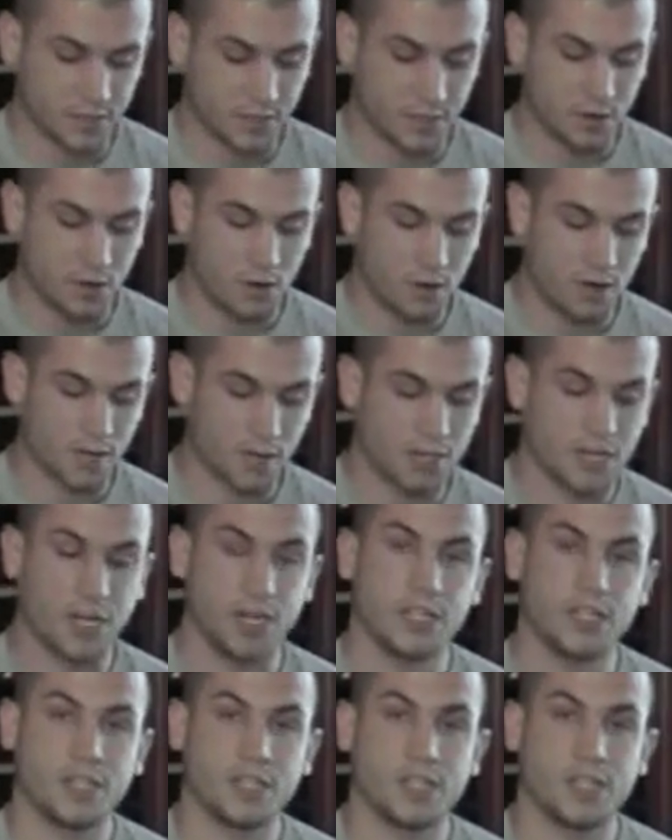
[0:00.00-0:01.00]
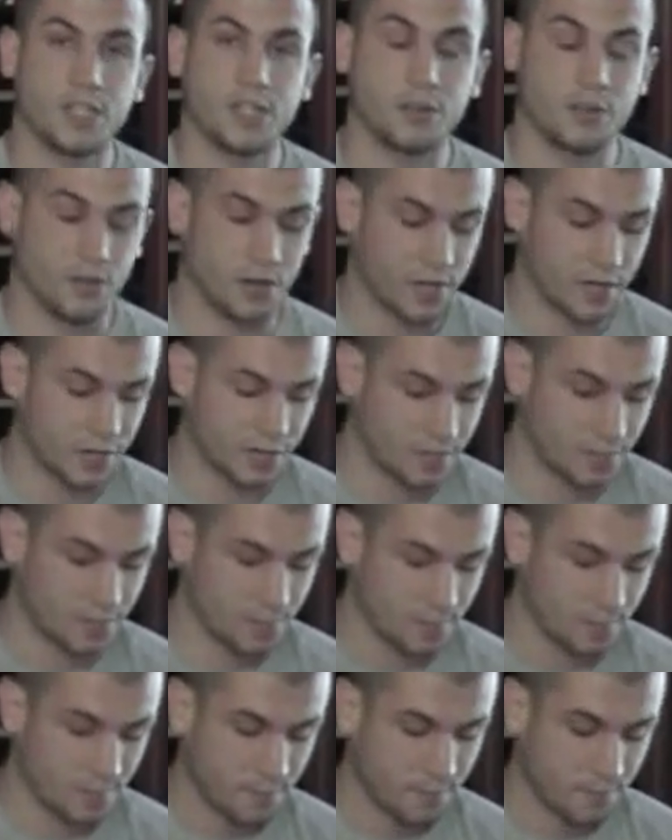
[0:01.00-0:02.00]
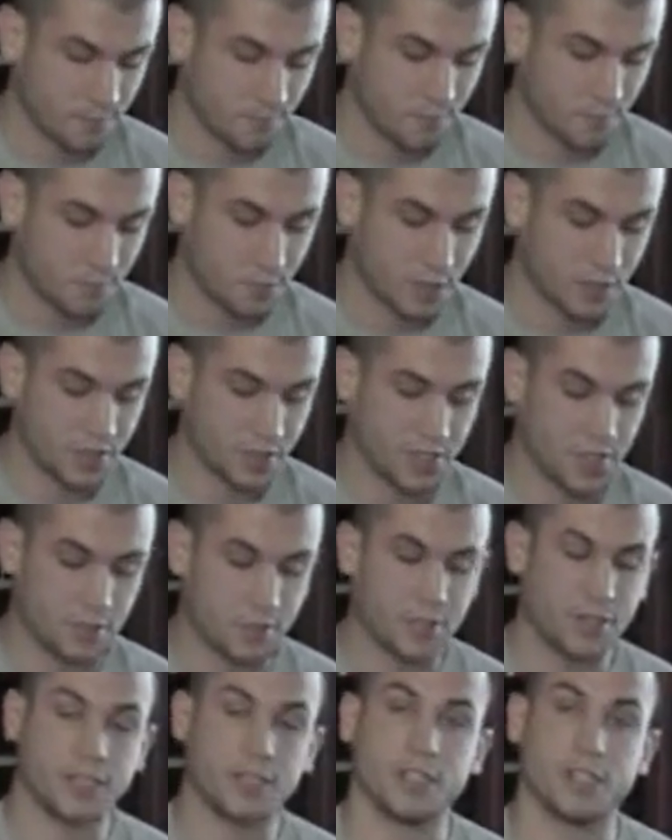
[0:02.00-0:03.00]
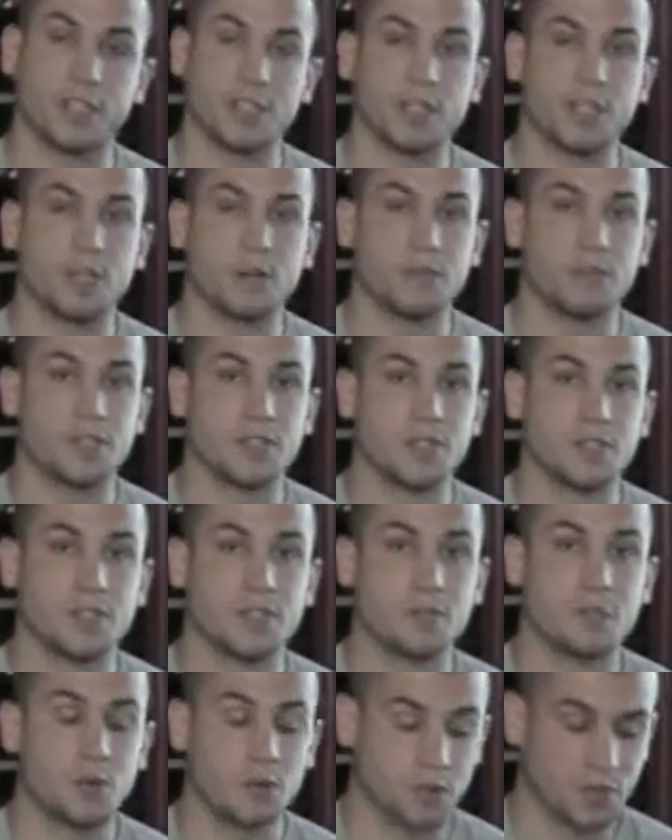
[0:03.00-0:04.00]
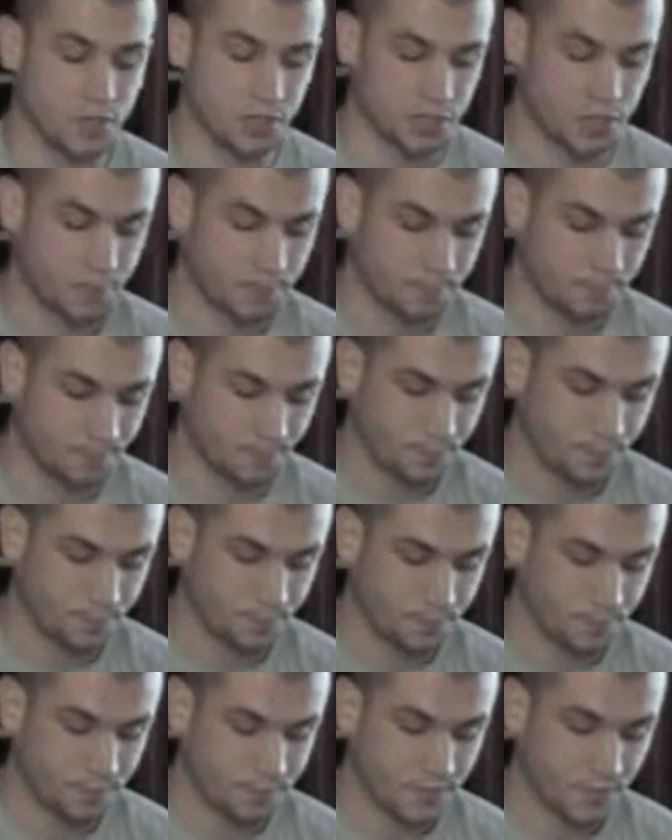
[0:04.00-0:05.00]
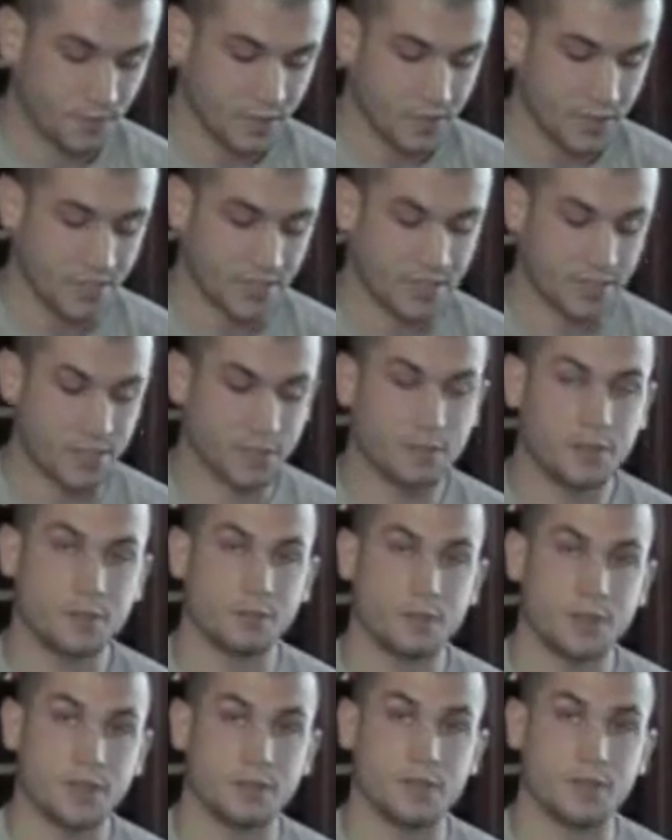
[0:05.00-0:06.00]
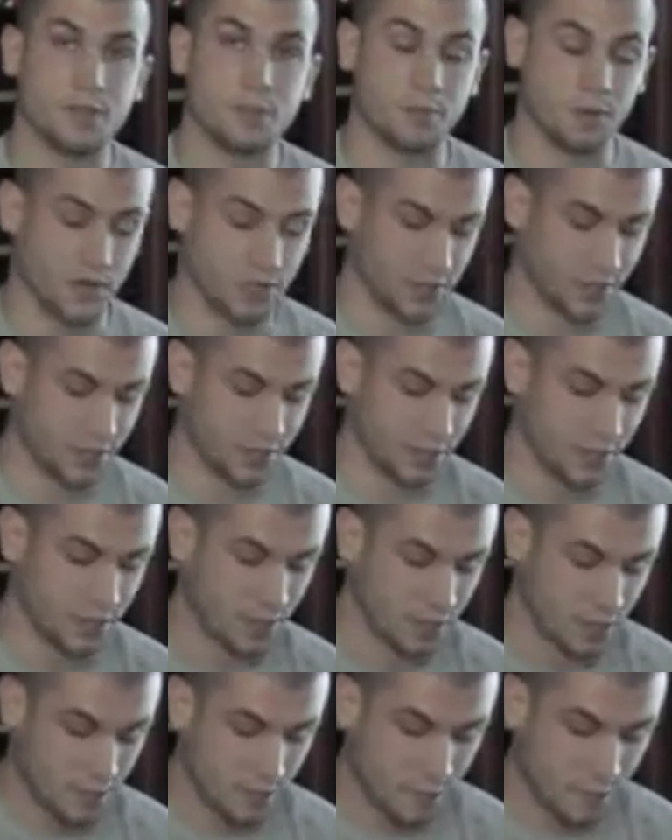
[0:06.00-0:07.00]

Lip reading: regarding changes in grades, participation in clubs and sports, and symptoms of depression.